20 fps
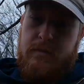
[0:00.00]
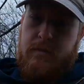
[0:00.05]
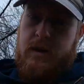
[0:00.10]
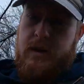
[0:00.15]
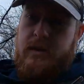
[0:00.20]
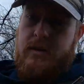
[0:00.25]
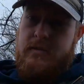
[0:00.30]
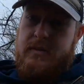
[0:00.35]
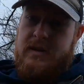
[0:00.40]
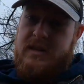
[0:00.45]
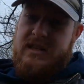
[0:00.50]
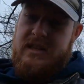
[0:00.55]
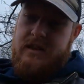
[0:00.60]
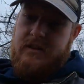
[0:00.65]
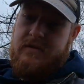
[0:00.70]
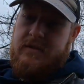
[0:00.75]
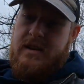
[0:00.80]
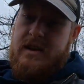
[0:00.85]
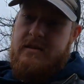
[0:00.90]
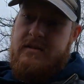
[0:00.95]
gonna bring all my
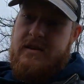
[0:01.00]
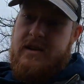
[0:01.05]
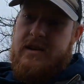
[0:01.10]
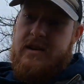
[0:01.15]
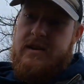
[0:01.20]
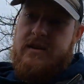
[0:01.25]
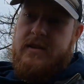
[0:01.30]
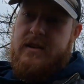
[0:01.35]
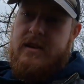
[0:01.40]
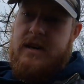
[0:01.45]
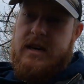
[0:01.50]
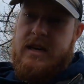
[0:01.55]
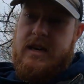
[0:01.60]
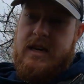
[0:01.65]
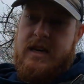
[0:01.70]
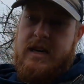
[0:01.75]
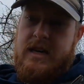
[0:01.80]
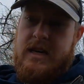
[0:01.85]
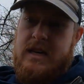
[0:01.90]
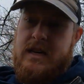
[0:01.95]
stuff down here and
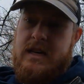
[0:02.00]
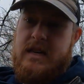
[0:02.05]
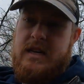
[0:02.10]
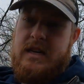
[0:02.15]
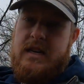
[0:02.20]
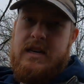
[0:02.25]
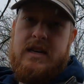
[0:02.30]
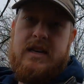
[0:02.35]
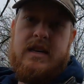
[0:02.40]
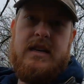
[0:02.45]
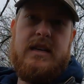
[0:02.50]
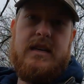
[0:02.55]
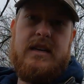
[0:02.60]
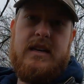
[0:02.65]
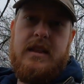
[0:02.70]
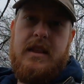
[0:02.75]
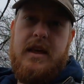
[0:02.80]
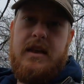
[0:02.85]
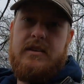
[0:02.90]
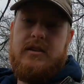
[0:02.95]

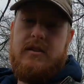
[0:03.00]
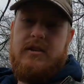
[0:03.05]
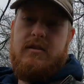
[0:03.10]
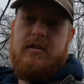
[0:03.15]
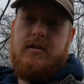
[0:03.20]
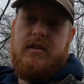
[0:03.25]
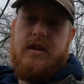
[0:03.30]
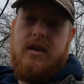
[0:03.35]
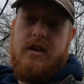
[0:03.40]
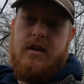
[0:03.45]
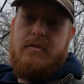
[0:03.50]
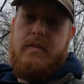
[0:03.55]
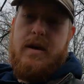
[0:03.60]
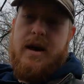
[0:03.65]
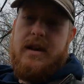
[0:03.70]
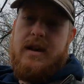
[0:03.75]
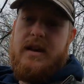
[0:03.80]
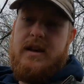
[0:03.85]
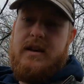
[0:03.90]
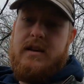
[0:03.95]
get that joker dug
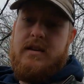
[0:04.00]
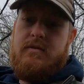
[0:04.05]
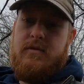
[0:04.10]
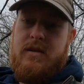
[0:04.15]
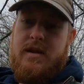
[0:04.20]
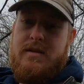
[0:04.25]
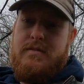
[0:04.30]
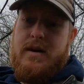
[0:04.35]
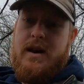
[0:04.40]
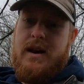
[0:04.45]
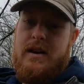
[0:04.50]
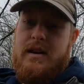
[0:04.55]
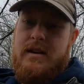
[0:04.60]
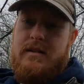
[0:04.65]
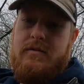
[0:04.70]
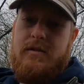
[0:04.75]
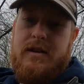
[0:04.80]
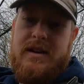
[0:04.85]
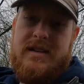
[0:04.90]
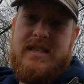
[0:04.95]
back in,
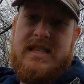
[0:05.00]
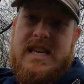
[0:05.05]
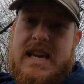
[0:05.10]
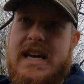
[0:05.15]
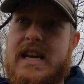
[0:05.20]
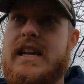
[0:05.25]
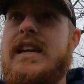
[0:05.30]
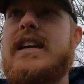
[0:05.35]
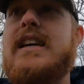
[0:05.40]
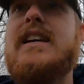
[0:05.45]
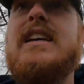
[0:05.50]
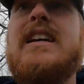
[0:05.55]
rebaited, reset,